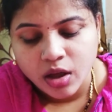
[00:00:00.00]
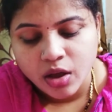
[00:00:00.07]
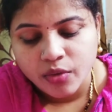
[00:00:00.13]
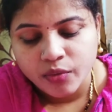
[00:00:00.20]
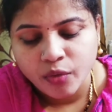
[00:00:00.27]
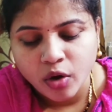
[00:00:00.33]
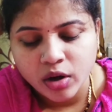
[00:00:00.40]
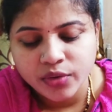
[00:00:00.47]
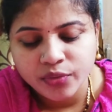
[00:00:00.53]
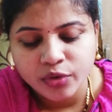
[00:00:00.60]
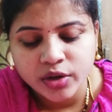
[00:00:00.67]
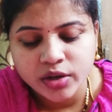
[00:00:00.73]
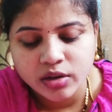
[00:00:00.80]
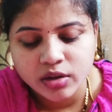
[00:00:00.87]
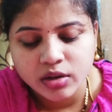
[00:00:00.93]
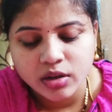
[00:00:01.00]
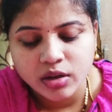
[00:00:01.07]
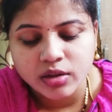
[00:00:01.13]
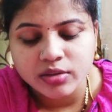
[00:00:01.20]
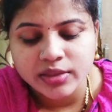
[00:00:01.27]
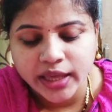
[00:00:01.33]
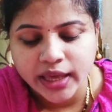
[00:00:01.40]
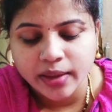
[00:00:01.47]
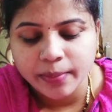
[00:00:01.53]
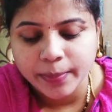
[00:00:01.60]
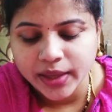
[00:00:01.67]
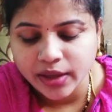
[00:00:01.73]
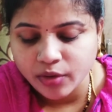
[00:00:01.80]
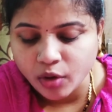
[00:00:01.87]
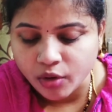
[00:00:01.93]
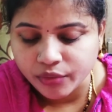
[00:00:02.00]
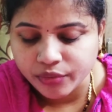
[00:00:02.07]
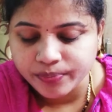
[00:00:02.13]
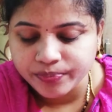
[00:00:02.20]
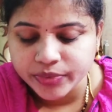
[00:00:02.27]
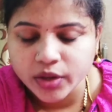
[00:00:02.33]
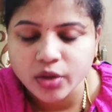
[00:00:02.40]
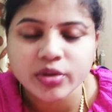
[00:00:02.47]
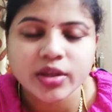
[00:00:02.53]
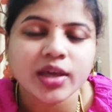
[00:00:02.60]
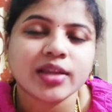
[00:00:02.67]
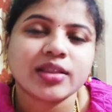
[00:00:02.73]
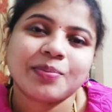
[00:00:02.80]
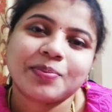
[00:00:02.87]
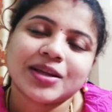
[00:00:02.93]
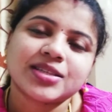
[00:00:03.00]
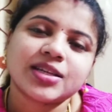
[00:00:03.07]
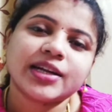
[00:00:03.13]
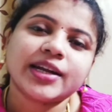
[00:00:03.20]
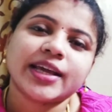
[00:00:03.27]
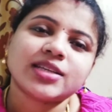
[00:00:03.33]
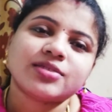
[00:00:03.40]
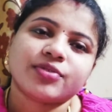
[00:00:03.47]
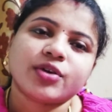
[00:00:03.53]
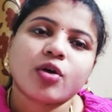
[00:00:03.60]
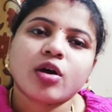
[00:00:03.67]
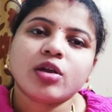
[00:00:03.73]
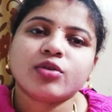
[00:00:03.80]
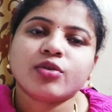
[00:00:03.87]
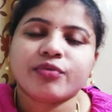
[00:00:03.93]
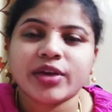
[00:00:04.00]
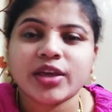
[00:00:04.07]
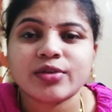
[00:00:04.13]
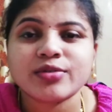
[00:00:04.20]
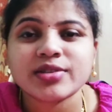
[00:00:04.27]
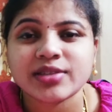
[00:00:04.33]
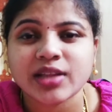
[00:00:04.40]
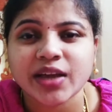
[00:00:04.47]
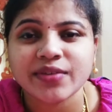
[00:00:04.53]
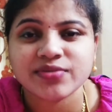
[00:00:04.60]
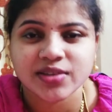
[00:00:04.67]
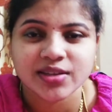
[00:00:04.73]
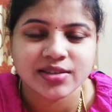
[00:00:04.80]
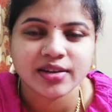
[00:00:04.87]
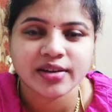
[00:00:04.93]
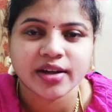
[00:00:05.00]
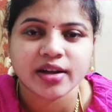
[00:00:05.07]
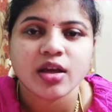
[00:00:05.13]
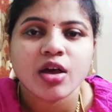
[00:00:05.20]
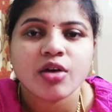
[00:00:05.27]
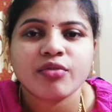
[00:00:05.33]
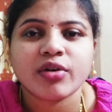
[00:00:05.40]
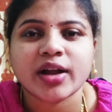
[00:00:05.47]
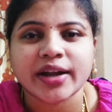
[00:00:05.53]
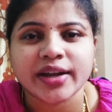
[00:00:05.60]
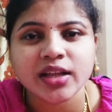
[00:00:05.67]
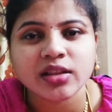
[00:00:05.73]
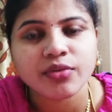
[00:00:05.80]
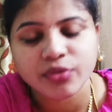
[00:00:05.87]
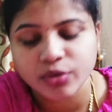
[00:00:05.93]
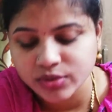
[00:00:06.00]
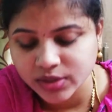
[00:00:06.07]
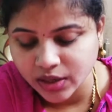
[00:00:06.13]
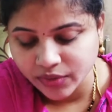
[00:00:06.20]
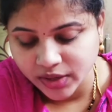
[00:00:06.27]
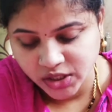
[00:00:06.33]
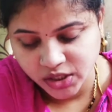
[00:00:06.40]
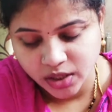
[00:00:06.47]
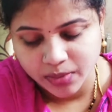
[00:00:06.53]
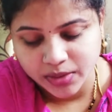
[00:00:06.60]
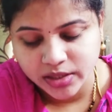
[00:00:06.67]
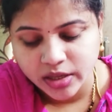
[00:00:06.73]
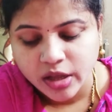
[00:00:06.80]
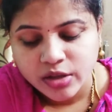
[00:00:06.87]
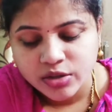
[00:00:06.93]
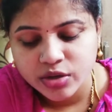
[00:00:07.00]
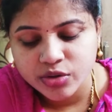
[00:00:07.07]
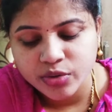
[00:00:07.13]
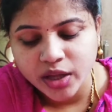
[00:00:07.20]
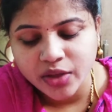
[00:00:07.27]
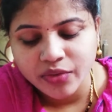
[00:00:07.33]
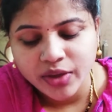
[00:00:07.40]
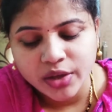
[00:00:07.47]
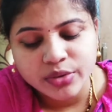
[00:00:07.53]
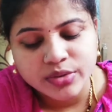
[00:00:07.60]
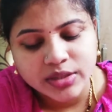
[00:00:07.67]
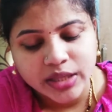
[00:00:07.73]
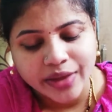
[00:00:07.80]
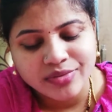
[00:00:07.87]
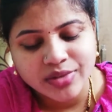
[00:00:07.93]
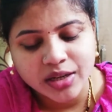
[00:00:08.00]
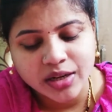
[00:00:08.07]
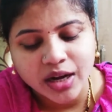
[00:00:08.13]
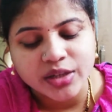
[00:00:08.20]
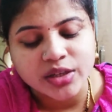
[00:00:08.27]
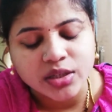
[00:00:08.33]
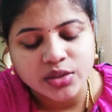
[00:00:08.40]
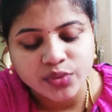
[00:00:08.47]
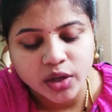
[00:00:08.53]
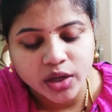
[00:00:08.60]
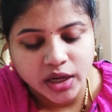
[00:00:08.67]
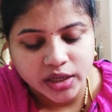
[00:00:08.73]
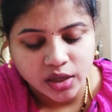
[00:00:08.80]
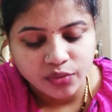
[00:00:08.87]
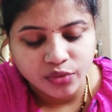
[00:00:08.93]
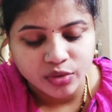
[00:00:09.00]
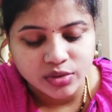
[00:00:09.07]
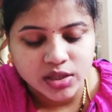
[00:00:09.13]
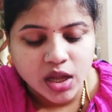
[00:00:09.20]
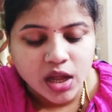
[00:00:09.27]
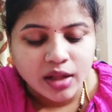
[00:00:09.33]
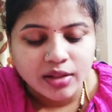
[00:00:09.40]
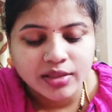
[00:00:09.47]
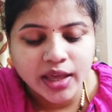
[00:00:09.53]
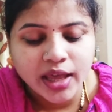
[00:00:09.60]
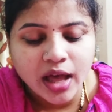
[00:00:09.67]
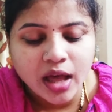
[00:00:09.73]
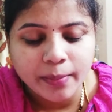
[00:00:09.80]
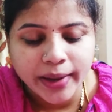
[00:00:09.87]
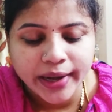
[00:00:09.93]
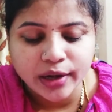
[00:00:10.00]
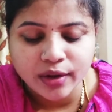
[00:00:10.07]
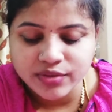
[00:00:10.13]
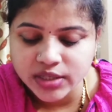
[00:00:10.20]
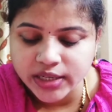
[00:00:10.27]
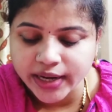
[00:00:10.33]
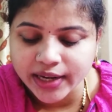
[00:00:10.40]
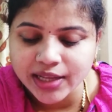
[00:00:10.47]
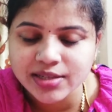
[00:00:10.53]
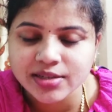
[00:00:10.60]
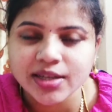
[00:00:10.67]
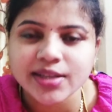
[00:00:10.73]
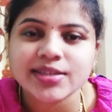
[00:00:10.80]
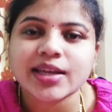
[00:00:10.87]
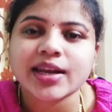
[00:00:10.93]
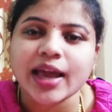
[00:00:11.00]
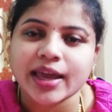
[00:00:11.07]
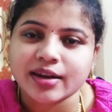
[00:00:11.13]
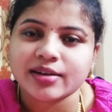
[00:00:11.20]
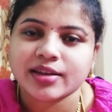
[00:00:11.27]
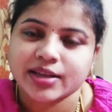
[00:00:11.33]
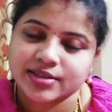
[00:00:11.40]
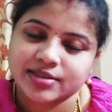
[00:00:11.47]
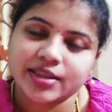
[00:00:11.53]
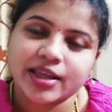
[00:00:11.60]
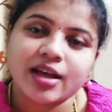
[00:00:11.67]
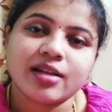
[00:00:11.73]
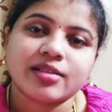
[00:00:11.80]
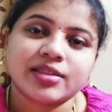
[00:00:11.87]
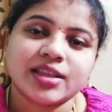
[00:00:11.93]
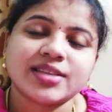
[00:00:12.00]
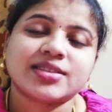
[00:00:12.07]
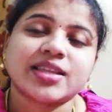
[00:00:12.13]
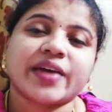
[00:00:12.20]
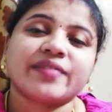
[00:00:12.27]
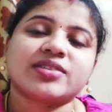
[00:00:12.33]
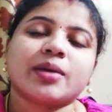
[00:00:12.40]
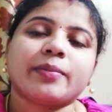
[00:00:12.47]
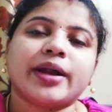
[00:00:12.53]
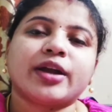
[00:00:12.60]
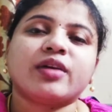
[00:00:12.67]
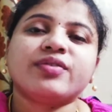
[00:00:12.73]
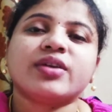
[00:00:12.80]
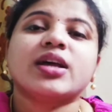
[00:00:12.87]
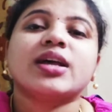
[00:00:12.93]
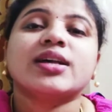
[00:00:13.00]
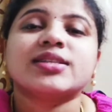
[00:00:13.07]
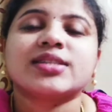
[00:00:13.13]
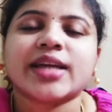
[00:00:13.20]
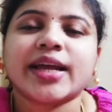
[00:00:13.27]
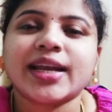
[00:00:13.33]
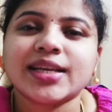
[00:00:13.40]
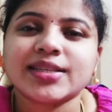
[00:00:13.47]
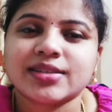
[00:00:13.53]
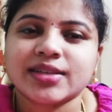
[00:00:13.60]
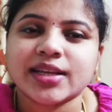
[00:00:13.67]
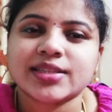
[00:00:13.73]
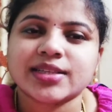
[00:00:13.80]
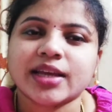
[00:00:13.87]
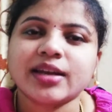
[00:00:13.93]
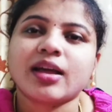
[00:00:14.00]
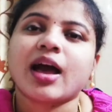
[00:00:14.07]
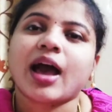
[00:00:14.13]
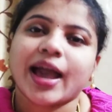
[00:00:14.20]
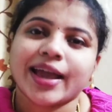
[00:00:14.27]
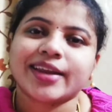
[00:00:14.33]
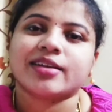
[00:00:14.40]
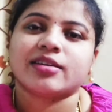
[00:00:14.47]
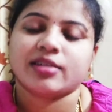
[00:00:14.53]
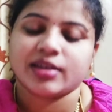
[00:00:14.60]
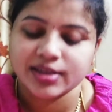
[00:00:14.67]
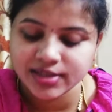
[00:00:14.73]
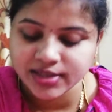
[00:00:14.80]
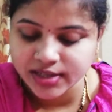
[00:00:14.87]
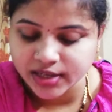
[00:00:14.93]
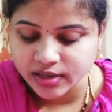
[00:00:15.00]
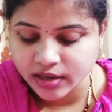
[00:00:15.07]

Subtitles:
What would they be of? Okay, in the present days we all know we use knives, isn't it, for cutting the fruits and vegetables. So today we use knives and cutters for cutting fruits. They are made of stainless steels and iron. Yes, they are, these knives are made of stainless steels and iron, isn't it?